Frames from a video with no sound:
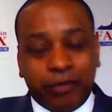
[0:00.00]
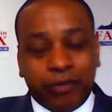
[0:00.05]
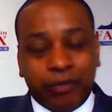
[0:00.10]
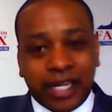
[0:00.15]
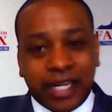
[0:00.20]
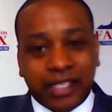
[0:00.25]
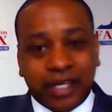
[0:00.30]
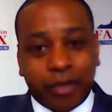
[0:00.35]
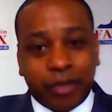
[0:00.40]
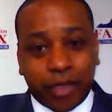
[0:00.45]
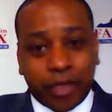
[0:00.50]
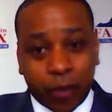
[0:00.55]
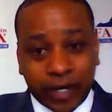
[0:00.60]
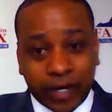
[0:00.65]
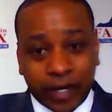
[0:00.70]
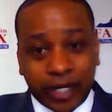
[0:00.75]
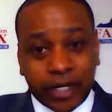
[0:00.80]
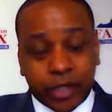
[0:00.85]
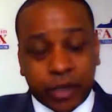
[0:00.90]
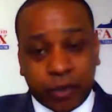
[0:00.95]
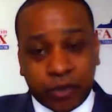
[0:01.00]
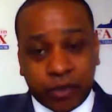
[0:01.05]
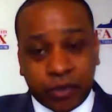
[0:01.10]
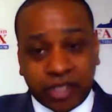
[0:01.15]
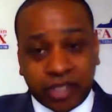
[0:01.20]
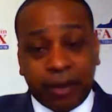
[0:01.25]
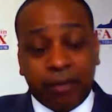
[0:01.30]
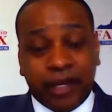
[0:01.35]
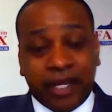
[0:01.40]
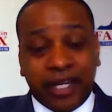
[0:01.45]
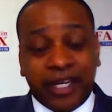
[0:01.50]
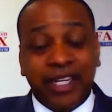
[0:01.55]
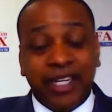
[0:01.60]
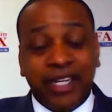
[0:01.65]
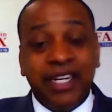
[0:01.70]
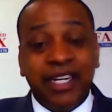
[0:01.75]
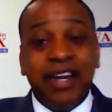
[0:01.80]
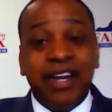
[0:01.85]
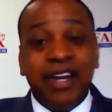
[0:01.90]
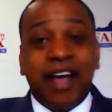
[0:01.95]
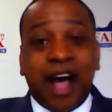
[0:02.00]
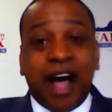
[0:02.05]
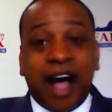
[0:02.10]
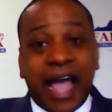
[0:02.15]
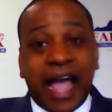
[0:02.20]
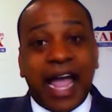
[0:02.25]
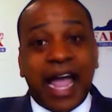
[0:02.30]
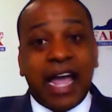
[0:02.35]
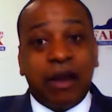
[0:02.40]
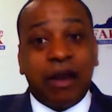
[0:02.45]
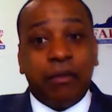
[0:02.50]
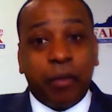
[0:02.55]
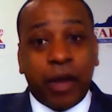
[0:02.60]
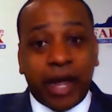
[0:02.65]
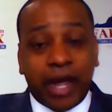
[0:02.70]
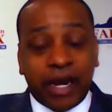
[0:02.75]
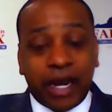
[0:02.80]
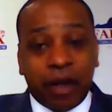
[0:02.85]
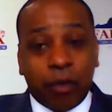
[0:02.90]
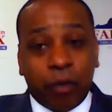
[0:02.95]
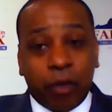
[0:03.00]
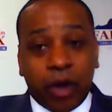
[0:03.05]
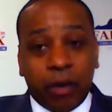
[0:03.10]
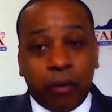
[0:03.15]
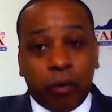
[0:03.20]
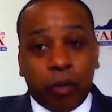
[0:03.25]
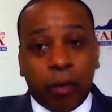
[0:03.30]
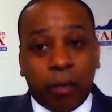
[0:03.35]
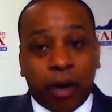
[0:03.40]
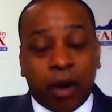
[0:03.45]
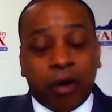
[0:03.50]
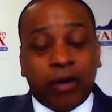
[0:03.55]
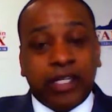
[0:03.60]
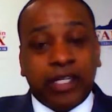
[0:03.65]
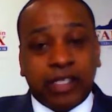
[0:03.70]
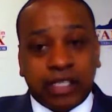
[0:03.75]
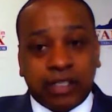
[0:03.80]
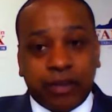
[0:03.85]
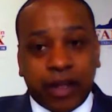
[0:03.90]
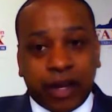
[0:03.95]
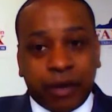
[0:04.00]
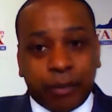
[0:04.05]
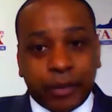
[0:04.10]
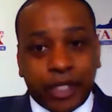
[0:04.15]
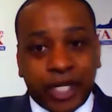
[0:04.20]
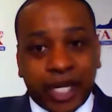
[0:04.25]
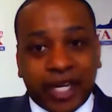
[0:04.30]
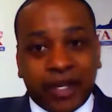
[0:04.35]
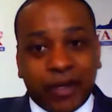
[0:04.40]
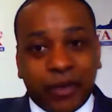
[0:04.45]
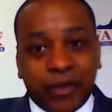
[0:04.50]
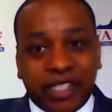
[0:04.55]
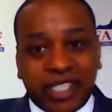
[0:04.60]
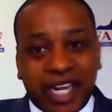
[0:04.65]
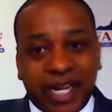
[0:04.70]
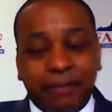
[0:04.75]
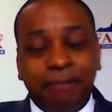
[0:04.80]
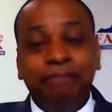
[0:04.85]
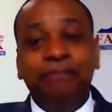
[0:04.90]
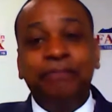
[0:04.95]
refinancing authority in the General Assembly. And what Marcus has found in particular is that